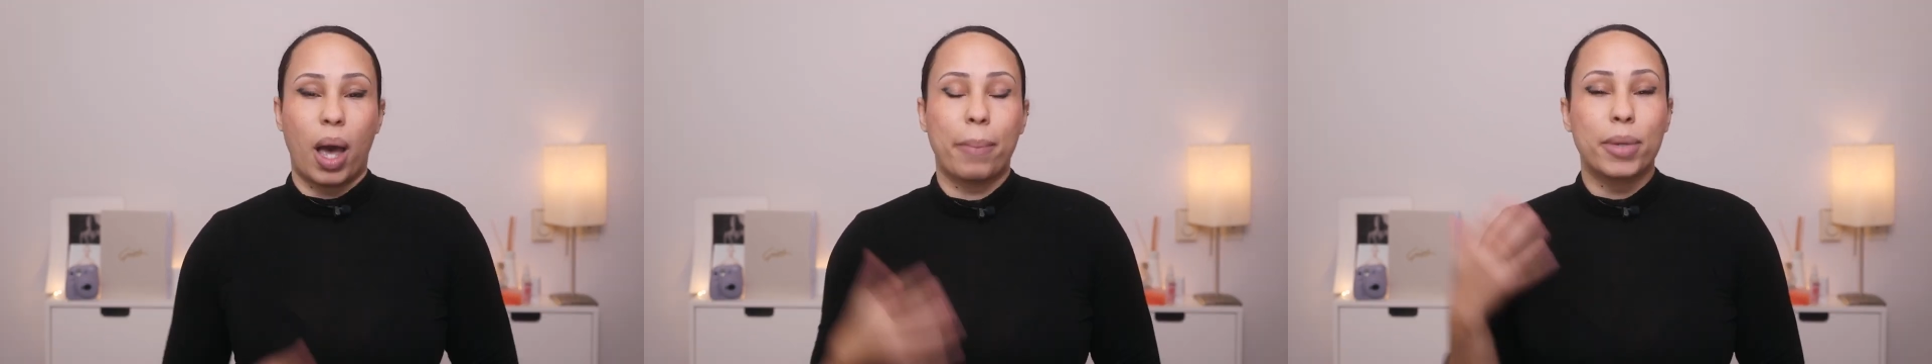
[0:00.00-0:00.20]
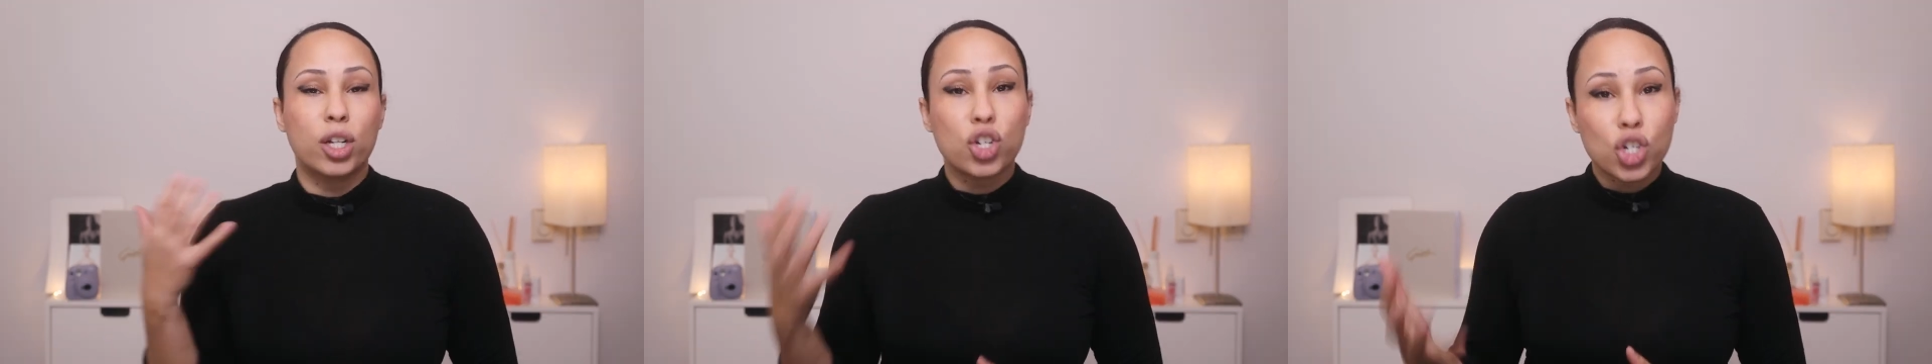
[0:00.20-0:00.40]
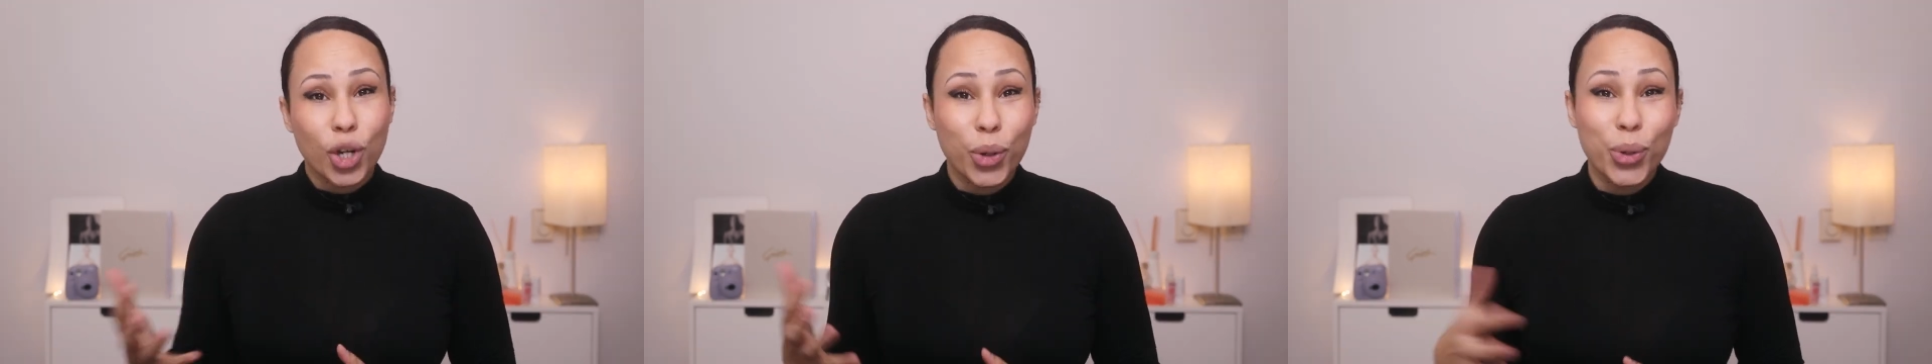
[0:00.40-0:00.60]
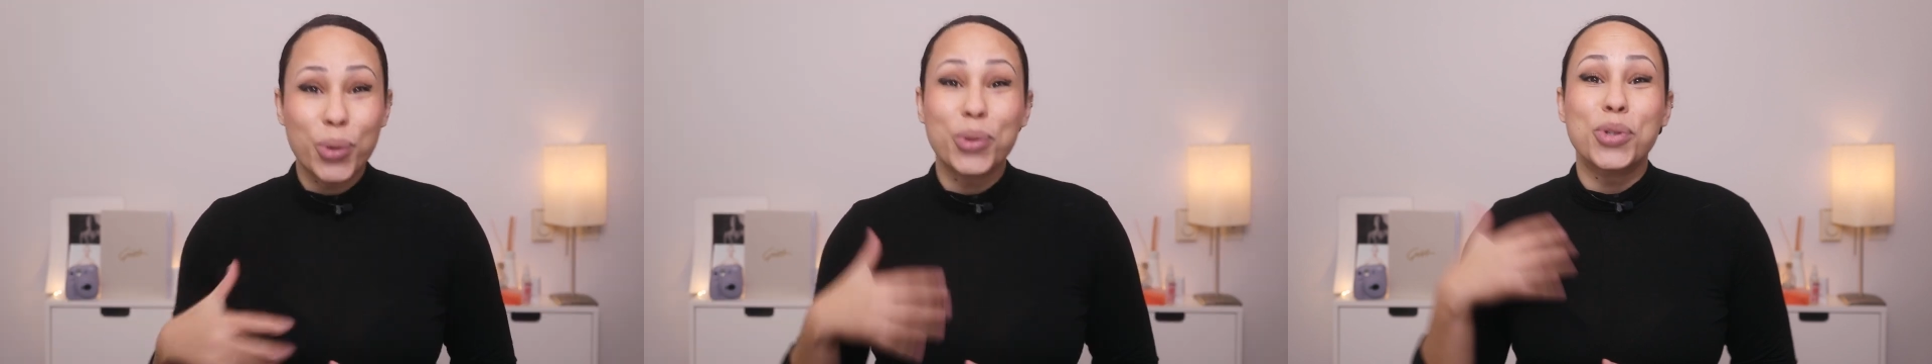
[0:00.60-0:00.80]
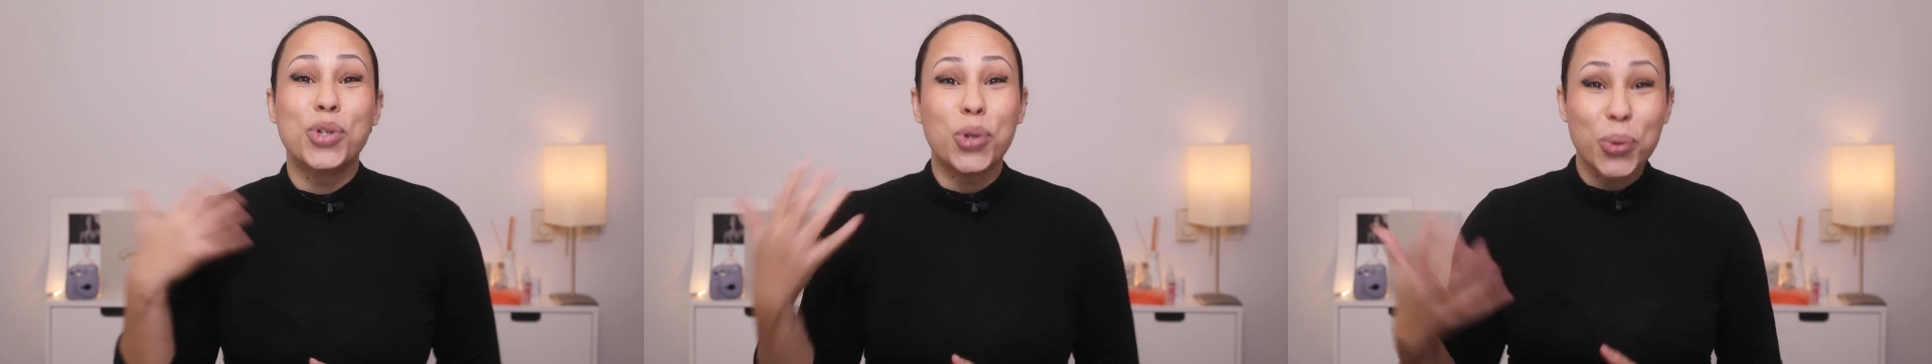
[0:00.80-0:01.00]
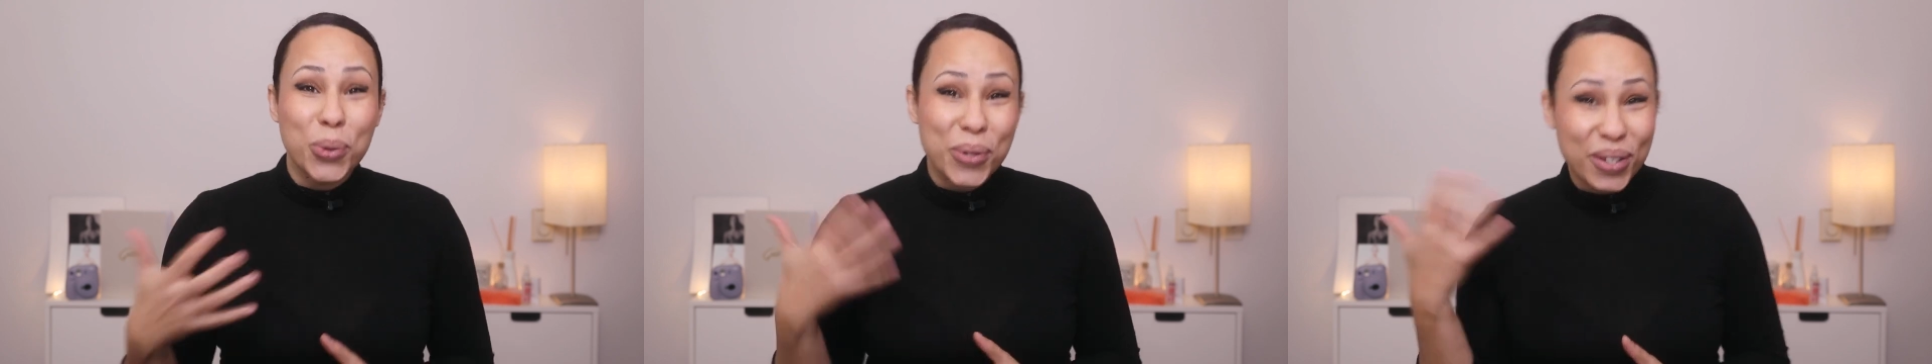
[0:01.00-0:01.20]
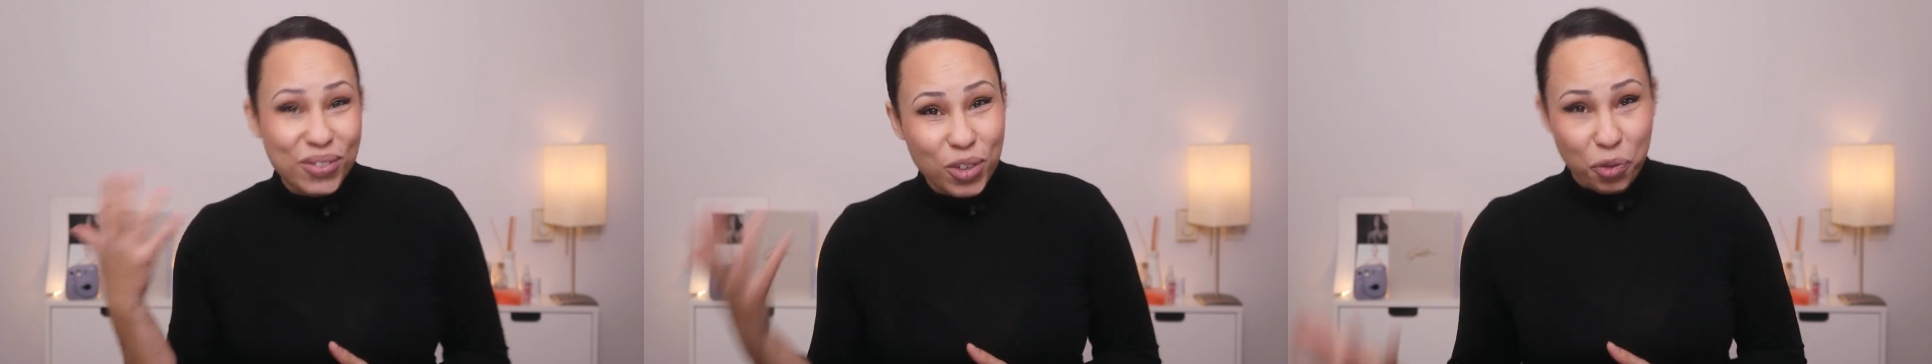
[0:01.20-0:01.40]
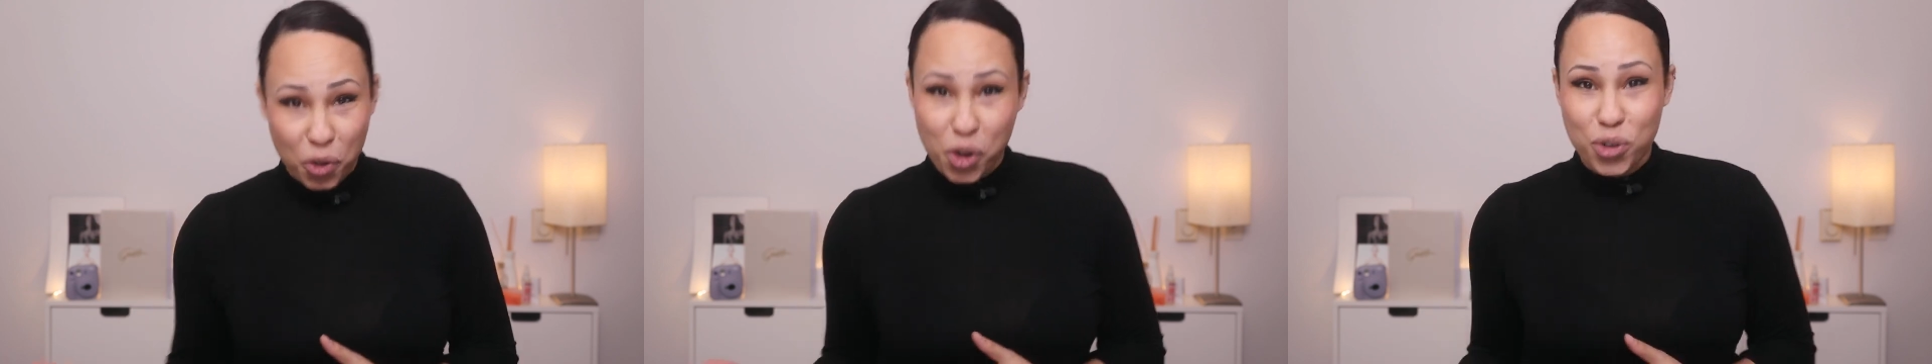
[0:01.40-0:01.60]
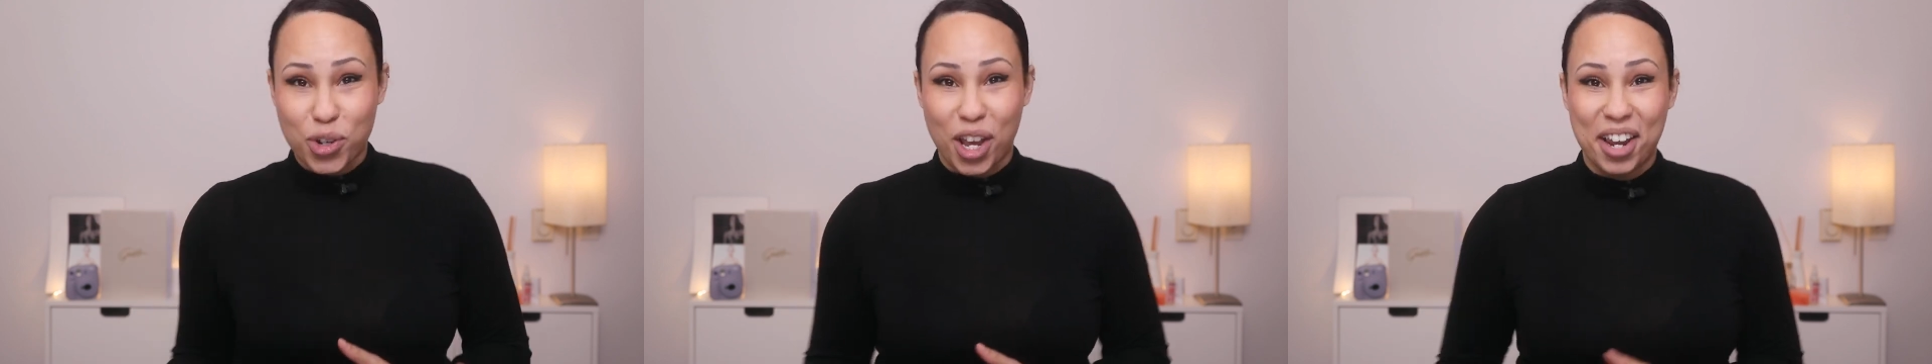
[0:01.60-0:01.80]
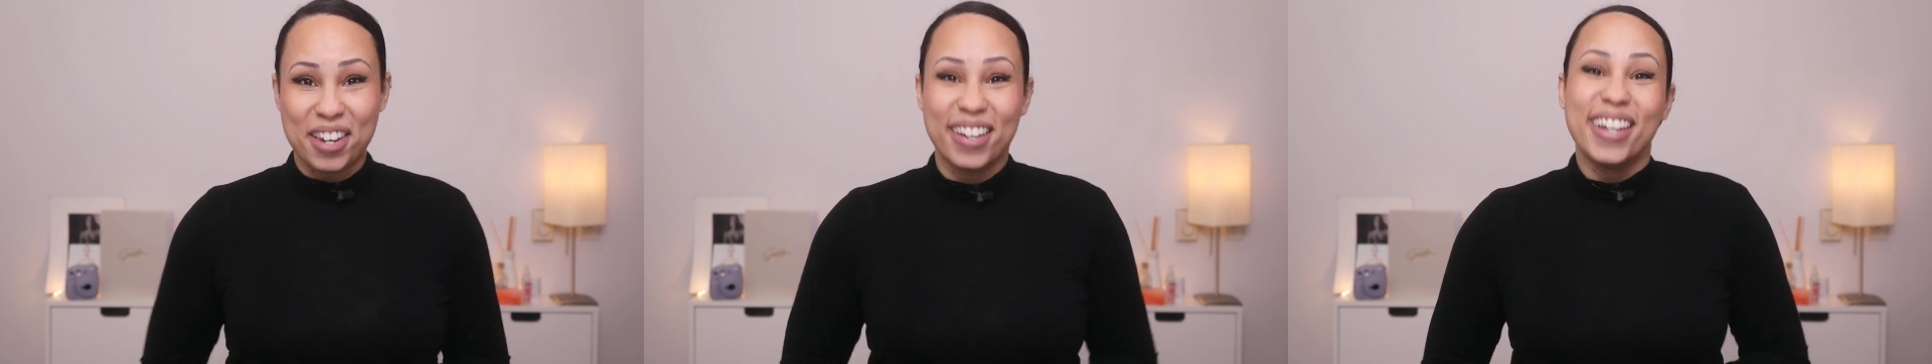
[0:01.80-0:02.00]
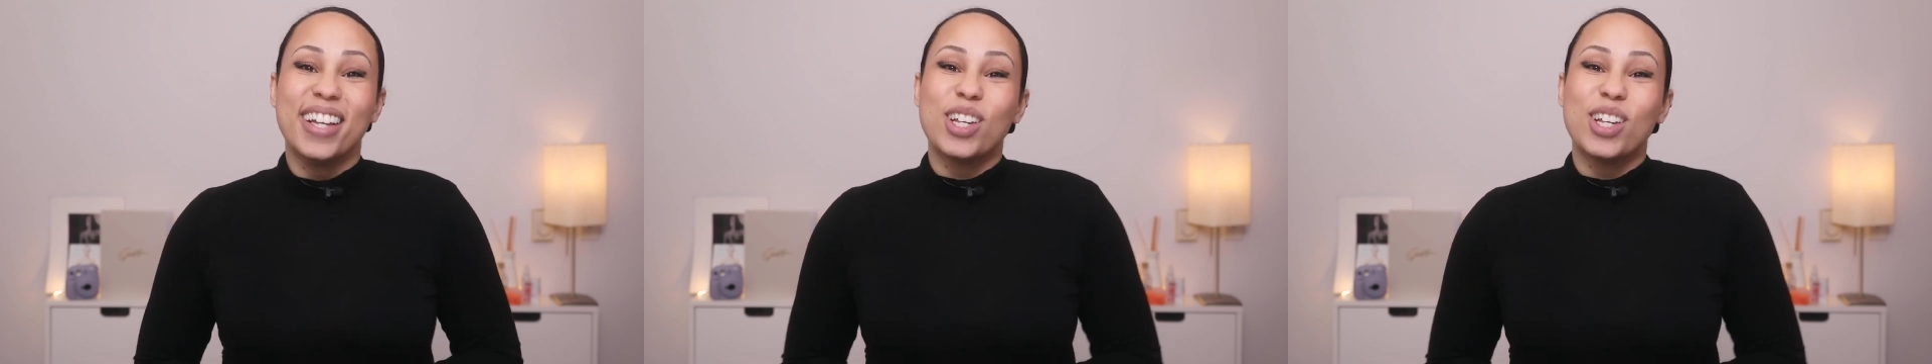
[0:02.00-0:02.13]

I'm gonna show you the tool of diffusion